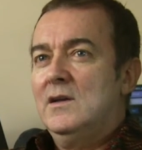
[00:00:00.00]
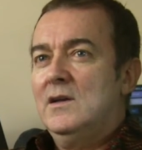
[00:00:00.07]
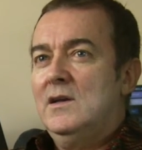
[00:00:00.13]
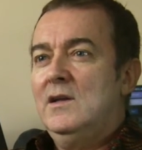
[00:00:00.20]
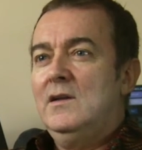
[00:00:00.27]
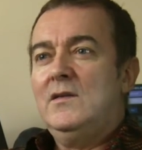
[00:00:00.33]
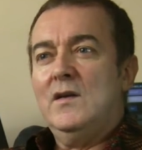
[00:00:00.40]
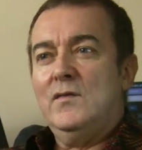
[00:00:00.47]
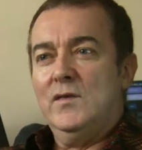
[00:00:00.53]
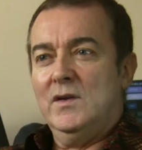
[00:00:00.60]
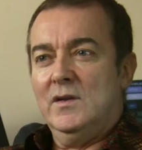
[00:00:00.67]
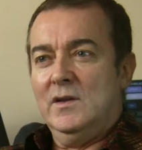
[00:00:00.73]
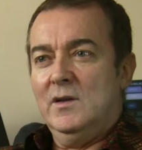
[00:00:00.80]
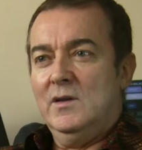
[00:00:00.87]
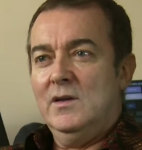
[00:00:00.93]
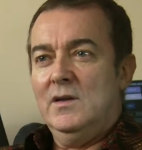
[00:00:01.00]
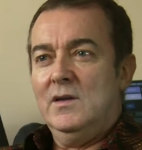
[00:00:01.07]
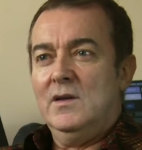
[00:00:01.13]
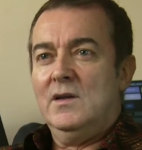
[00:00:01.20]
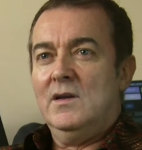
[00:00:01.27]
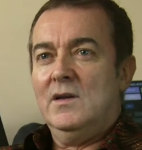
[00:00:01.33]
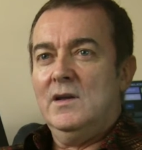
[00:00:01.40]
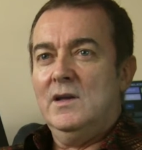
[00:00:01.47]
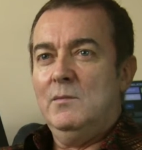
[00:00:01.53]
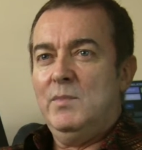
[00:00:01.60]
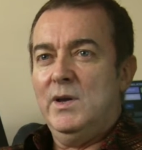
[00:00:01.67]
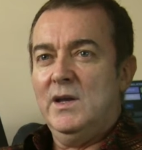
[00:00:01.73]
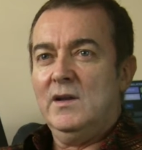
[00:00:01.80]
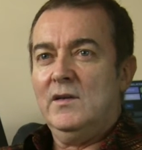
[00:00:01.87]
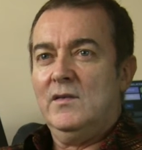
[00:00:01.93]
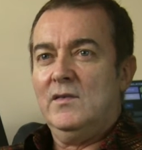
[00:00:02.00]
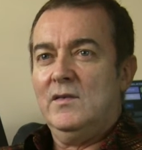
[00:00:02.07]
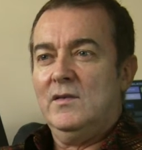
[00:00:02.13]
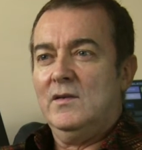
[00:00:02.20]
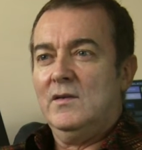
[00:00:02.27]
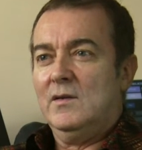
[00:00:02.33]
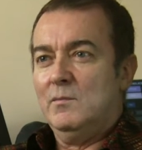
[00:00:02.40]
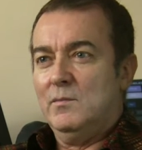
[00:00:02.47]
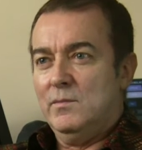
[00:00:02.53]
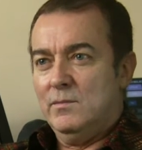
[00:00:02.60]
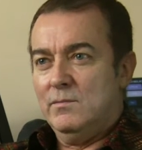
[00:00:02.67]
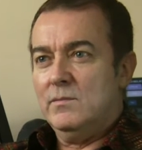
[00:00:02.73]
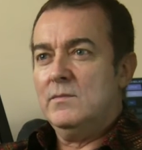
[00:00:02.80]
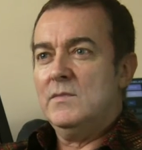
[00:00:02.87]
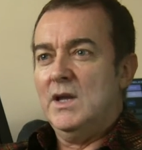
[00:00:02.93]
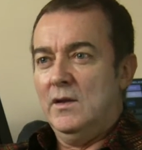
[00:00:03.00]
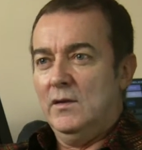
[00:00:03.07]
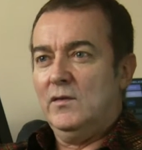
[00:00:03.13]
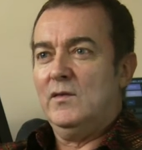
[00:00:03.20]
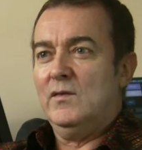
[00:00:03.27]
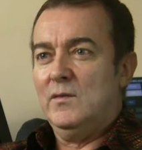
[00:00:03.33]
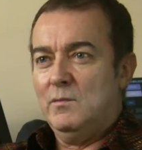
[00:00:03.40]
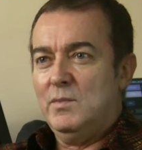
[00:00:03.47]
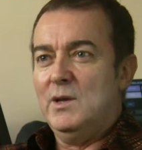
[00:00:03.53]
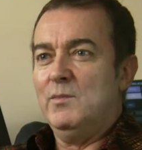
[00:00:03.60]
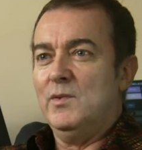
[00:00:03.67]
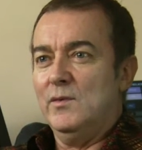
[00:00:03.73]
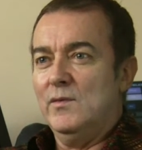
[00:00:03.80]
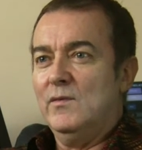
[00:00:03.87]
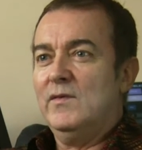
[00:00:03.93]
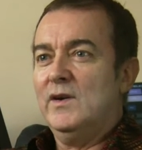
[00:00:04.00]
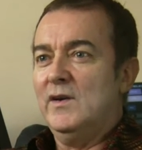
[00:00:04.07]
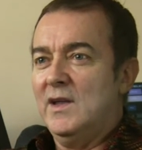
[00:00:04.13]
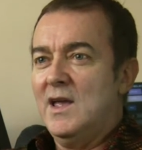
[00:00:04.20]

he definitely he picked his people very